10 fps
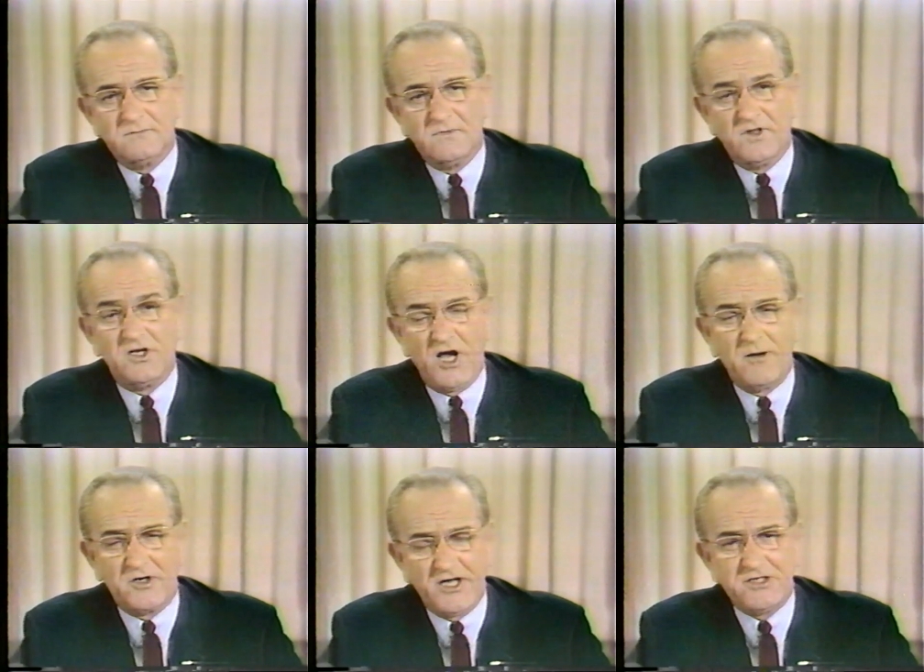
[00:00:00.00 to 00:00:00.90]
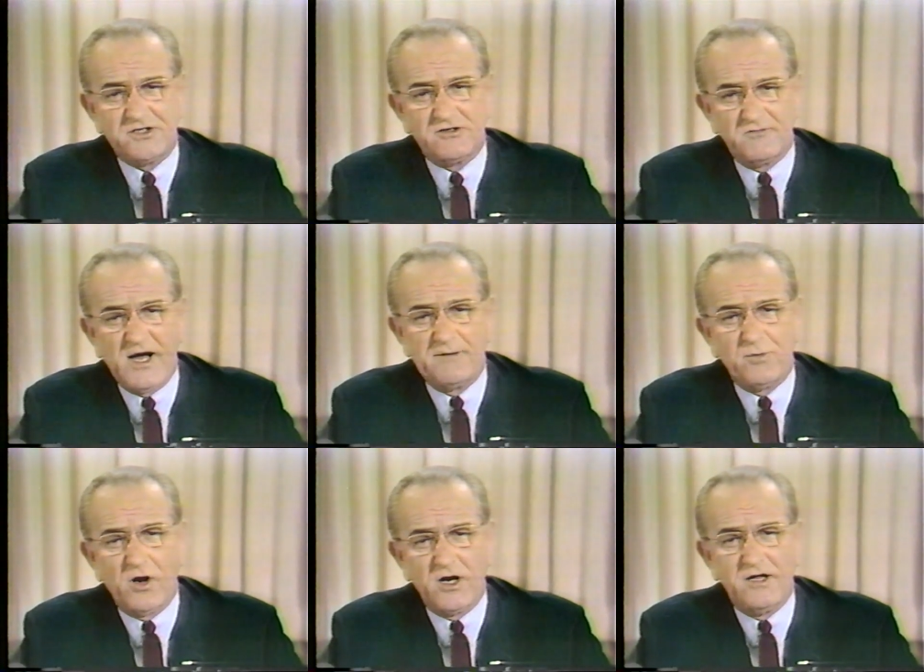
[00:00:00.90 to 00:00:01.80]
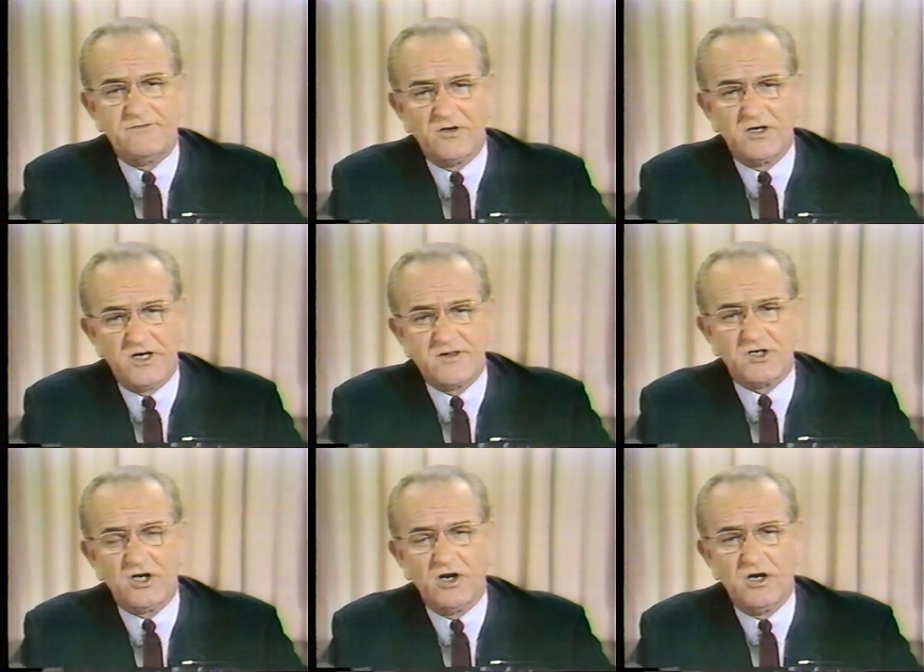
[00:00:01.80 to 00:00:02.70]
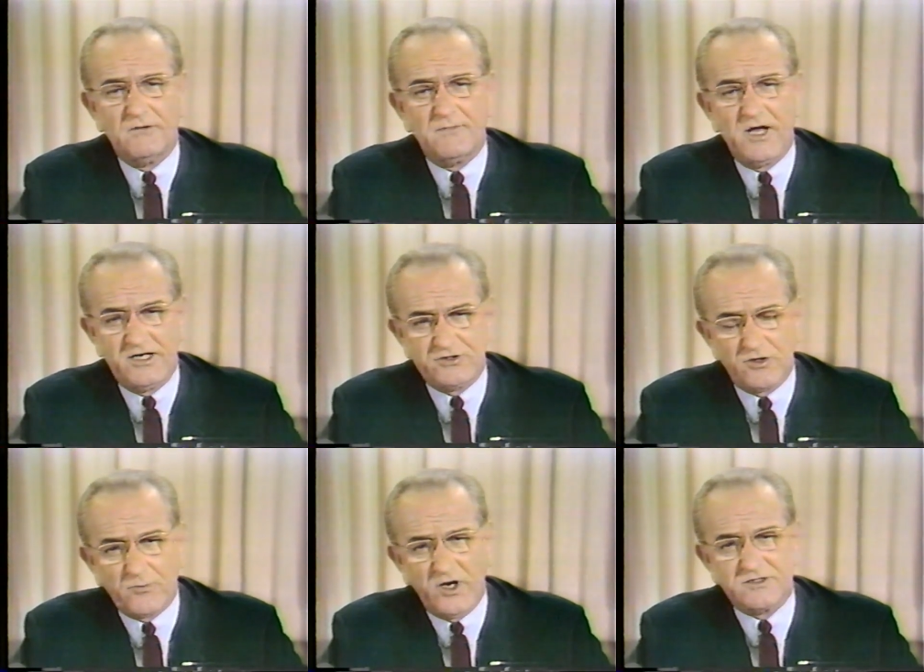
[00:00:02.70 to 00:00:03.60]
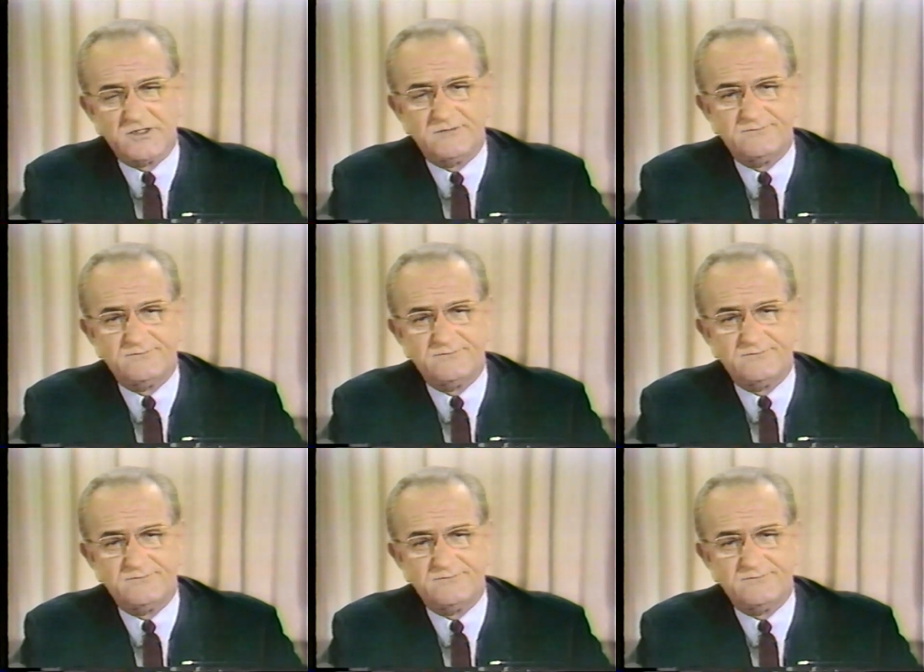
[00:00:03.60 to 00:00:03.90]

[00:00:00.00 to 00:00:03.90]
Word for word: the nomination of my party for another term as your president.